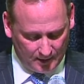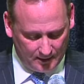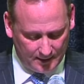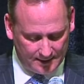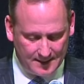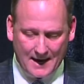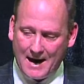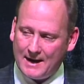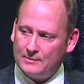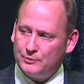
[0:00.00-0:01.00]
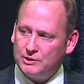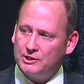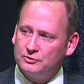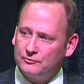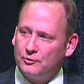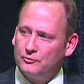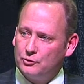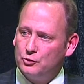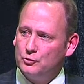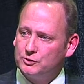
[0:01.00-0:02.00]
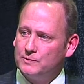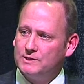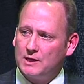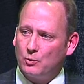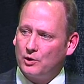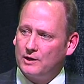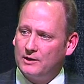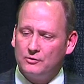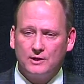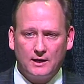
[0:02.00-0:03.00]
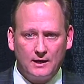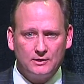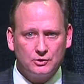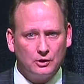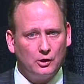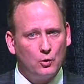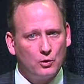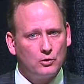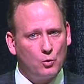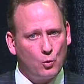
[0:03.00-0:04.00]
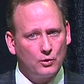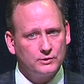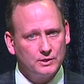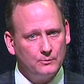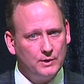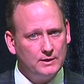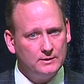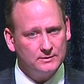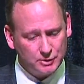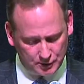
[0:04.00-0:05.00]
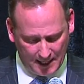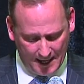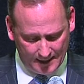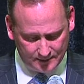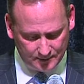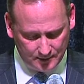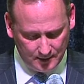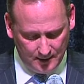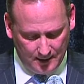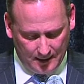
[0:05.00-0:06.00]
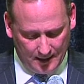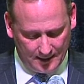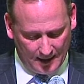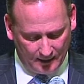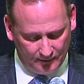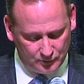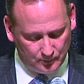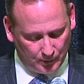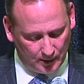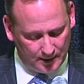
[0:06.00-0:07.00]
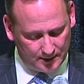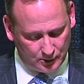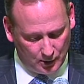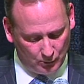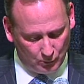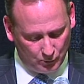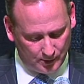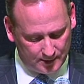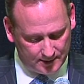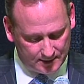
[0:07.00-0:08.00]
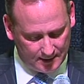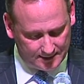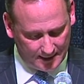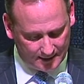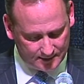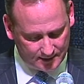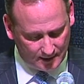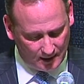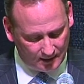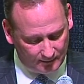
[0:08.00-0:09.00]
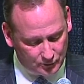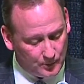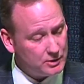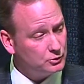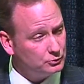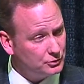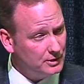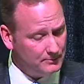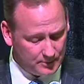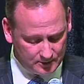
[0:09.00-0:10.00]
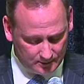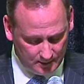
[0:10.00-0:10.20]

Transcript: They denied a petition for review, which means they weren't going to hear the case, so the lower court's opinion stands, and that left in place their ruling that said Texas cannot give special treatment